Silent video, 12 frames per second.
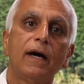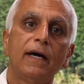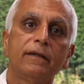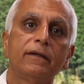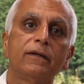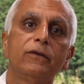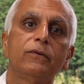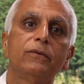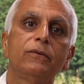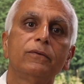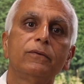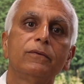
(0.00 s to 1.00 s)
Either
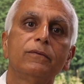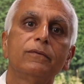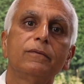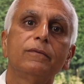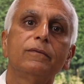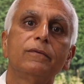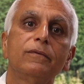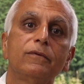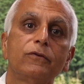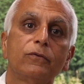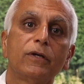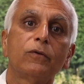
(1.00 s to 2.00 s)
you
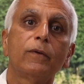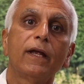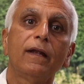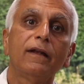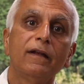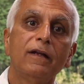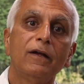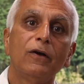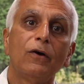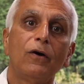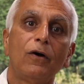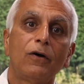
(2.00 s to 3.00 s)
do it well
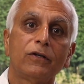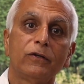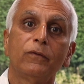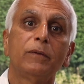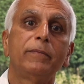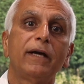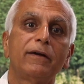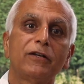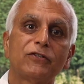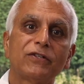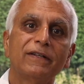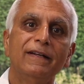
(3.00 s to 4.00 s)
or you will
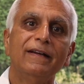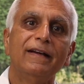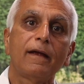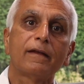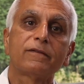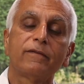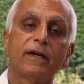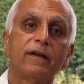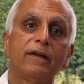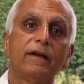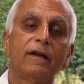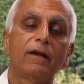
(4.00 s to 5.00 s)
perish. It's
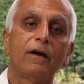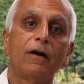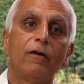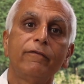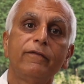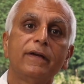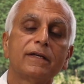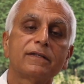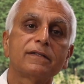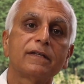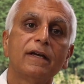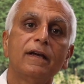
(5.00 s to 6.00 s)
very
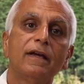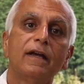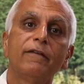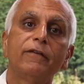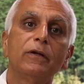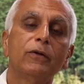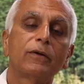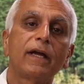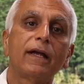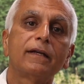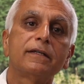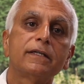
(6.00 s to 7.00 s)
obvious. If you look
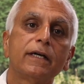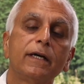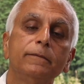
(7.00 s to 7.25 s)
at